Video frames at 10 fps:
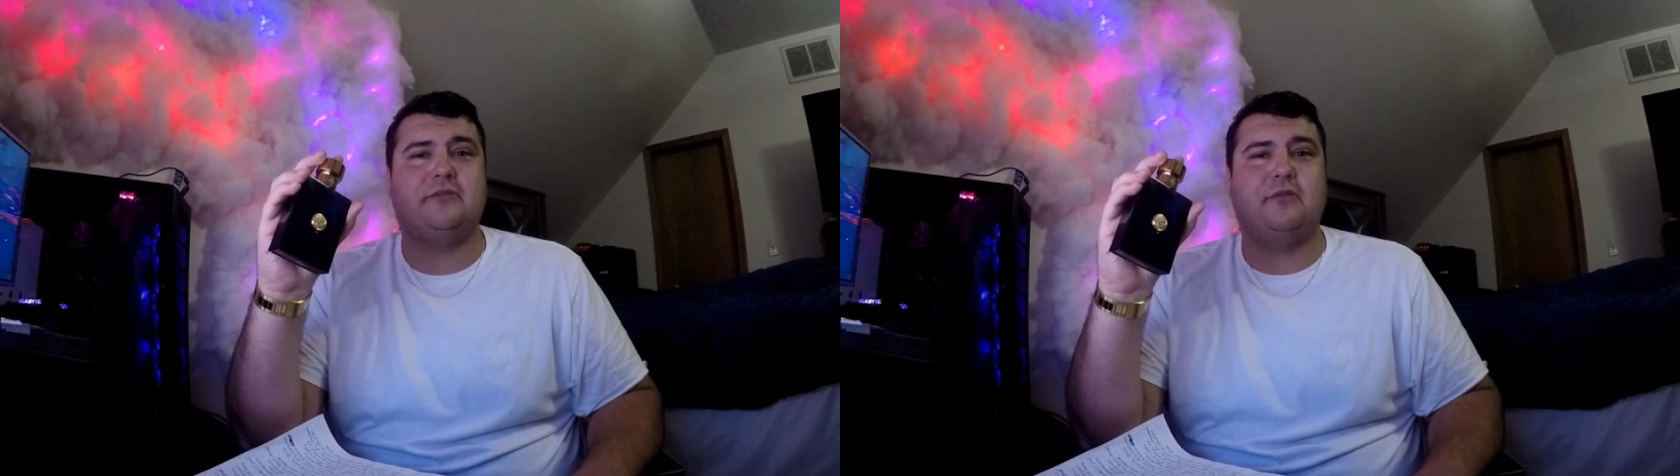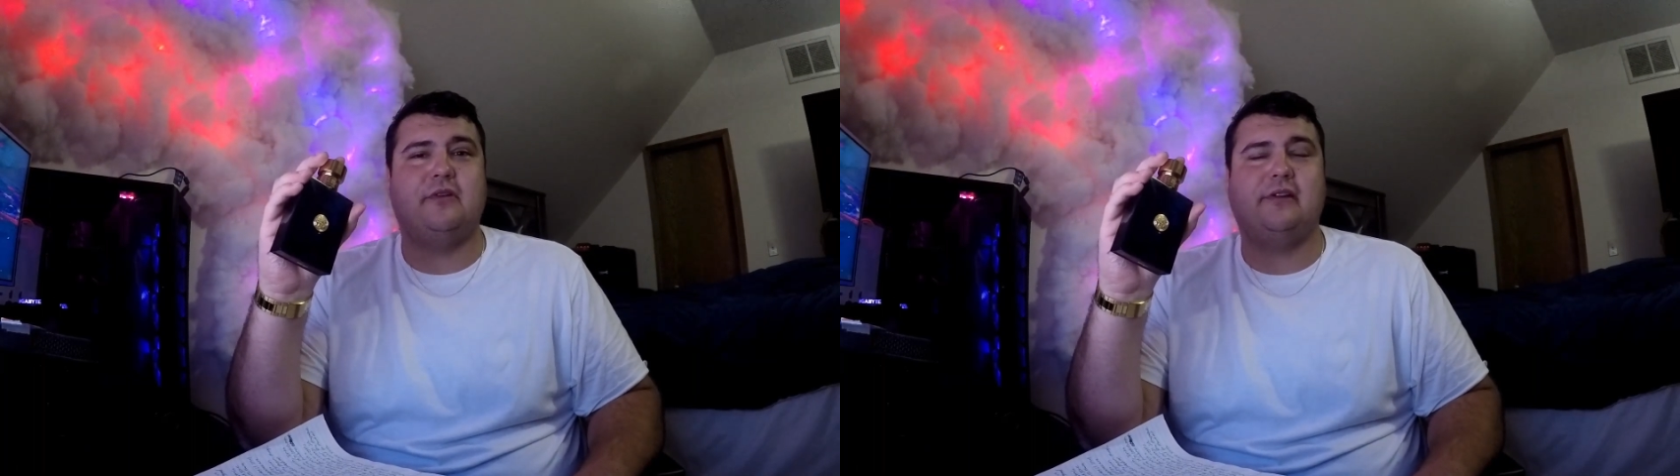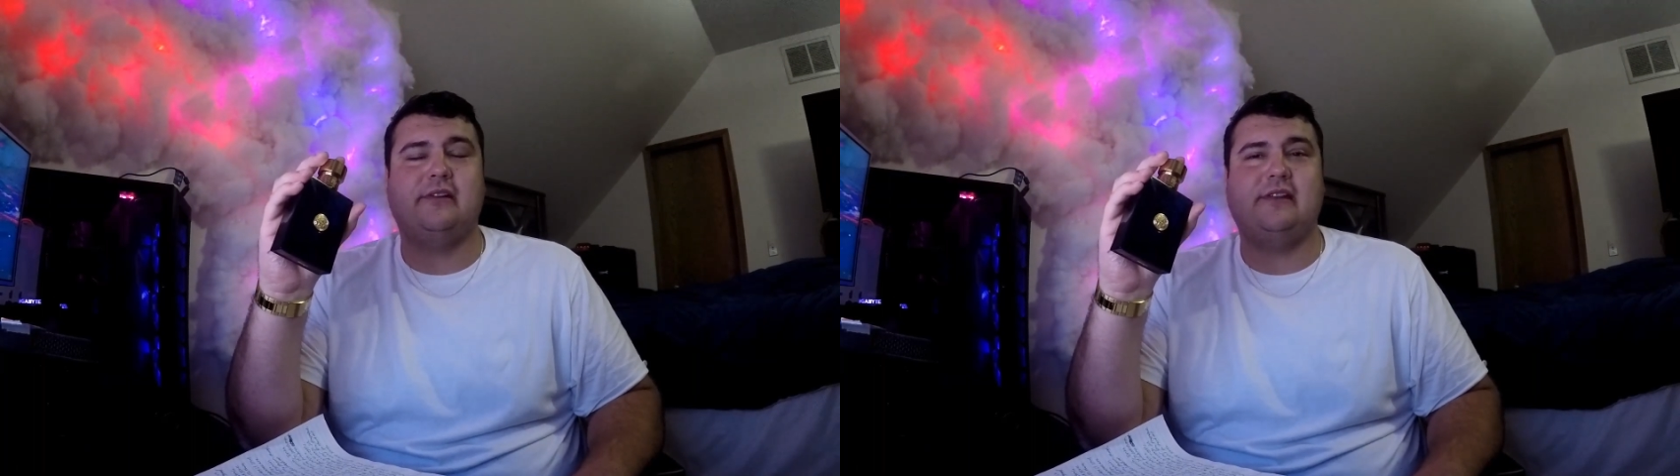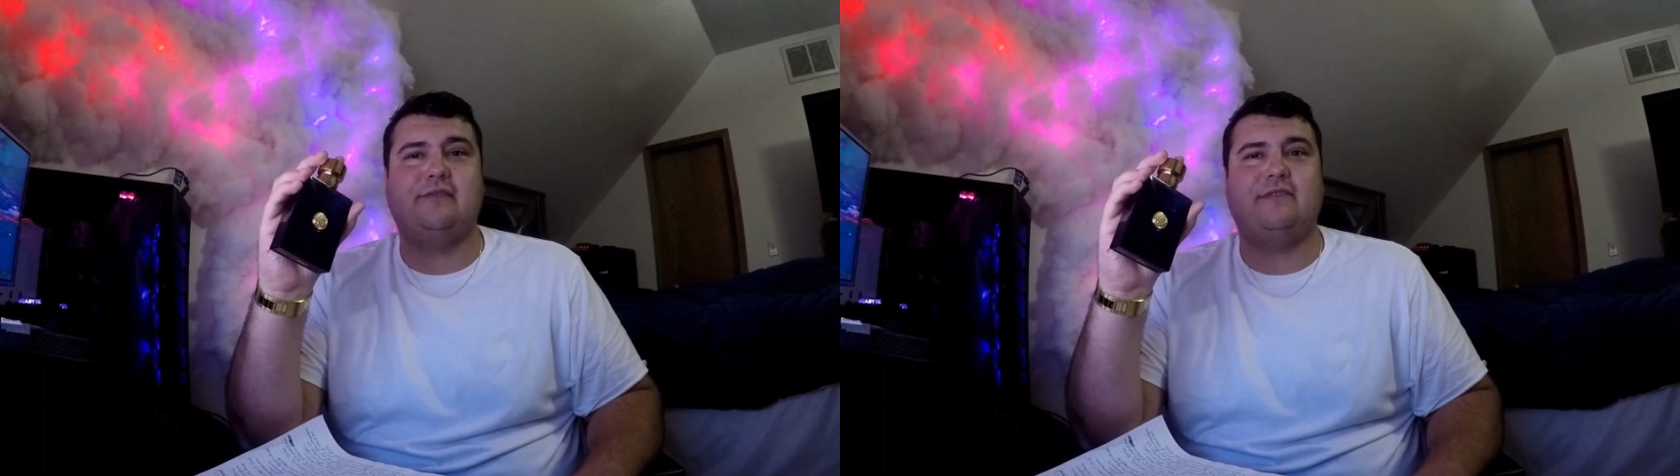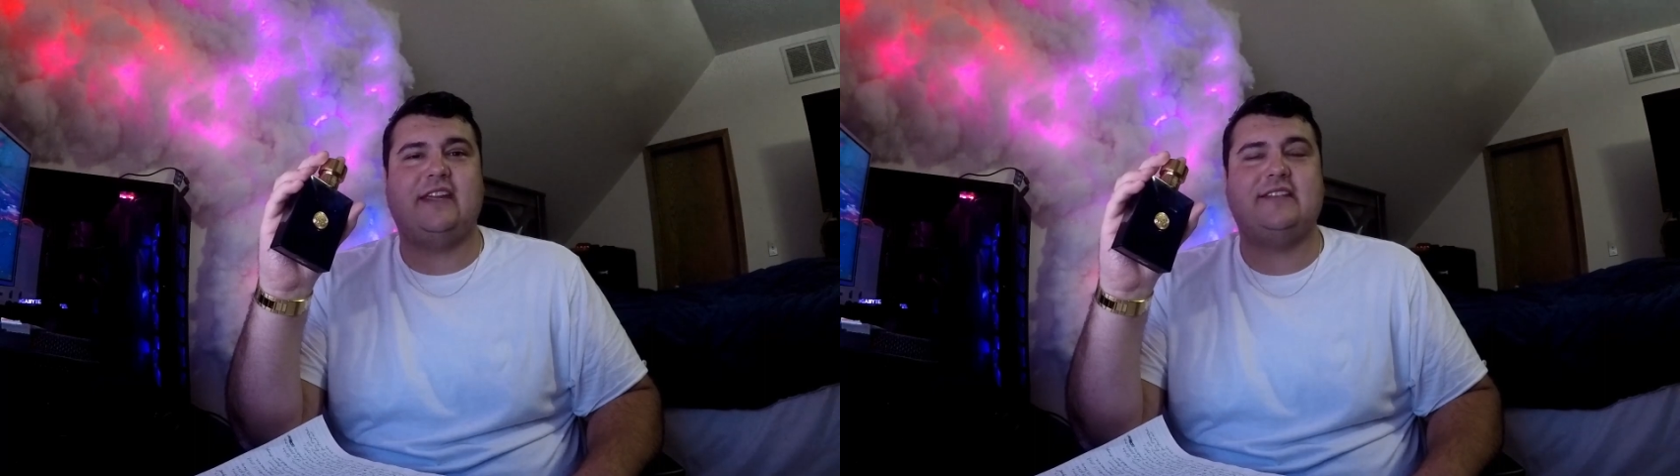or
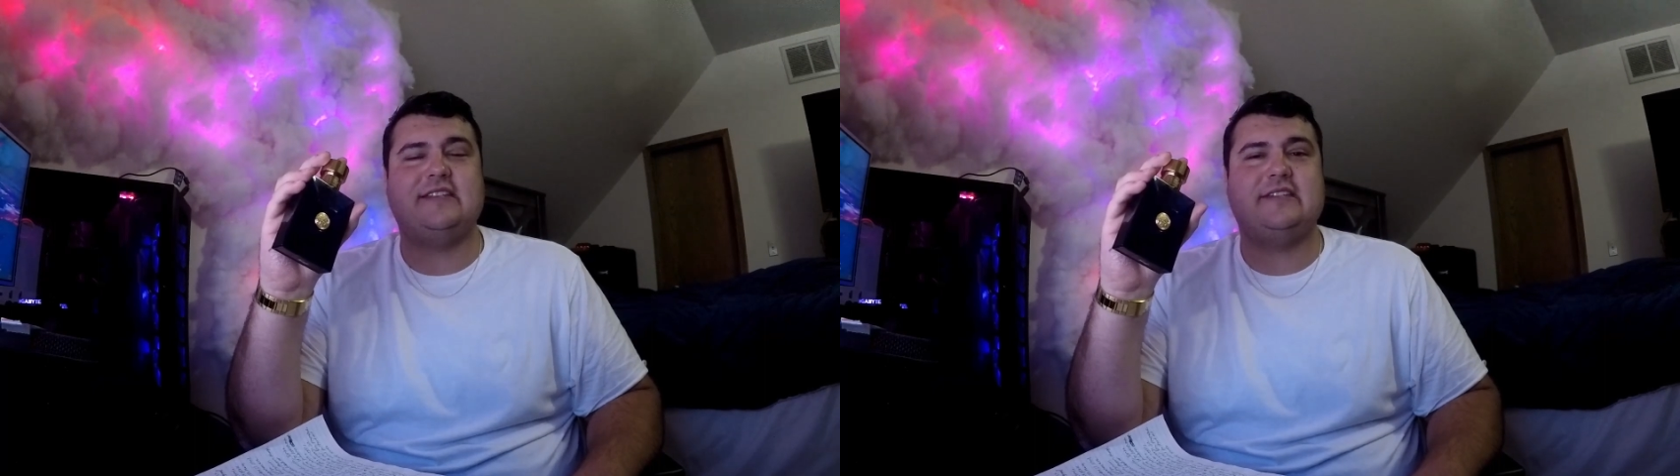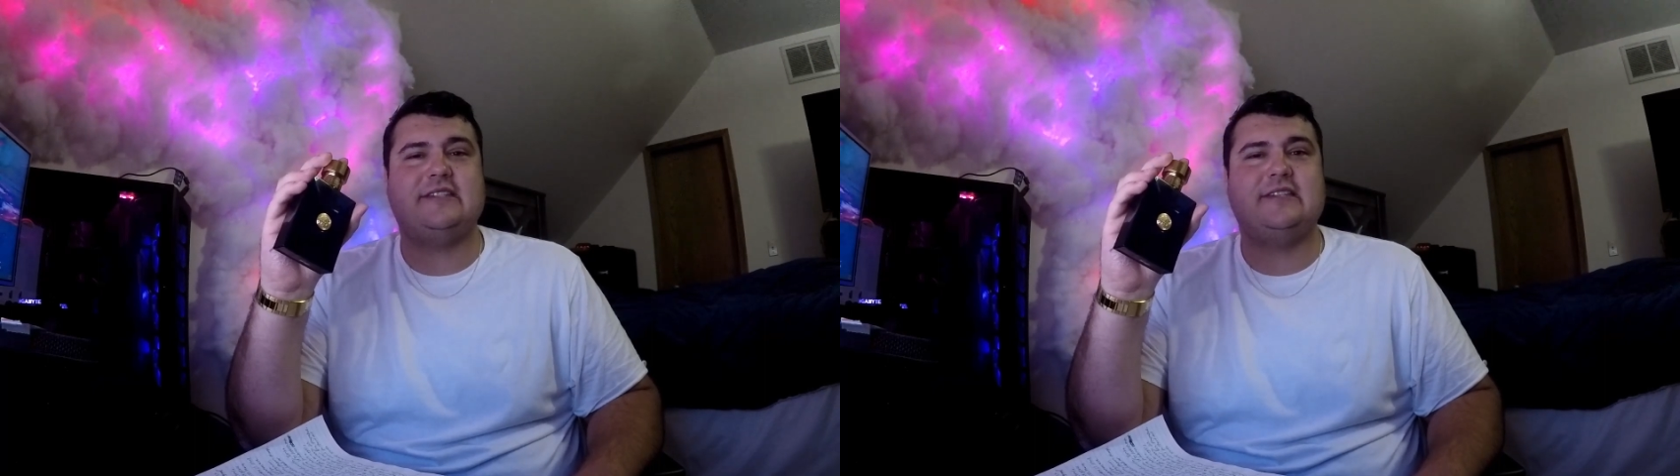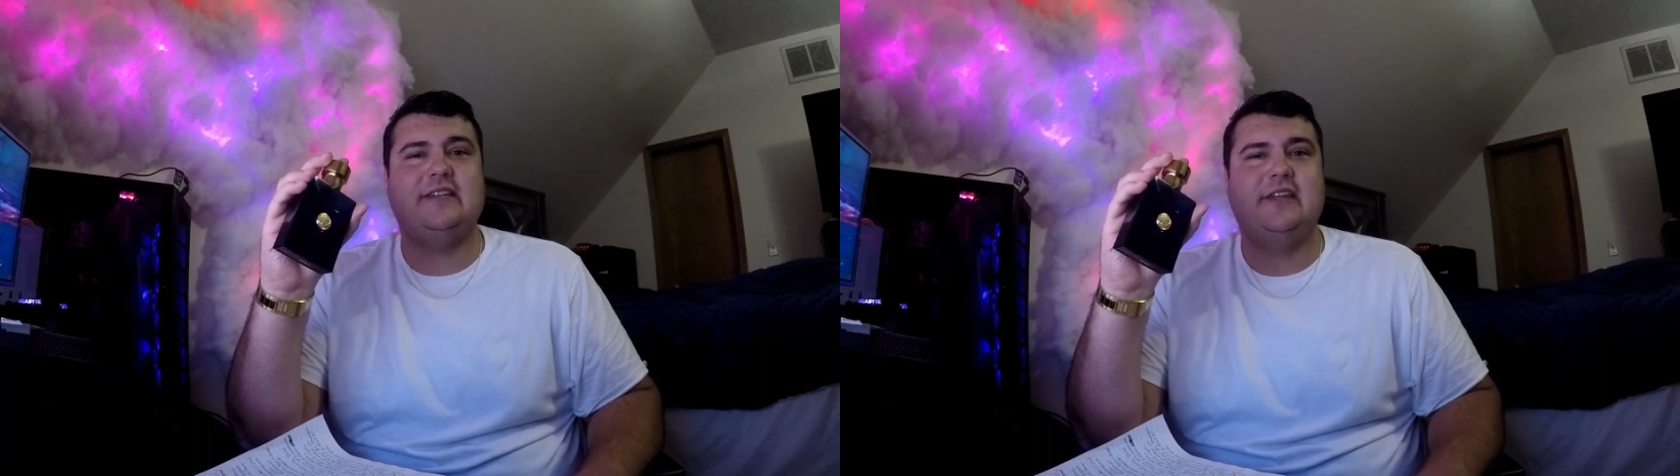Invictus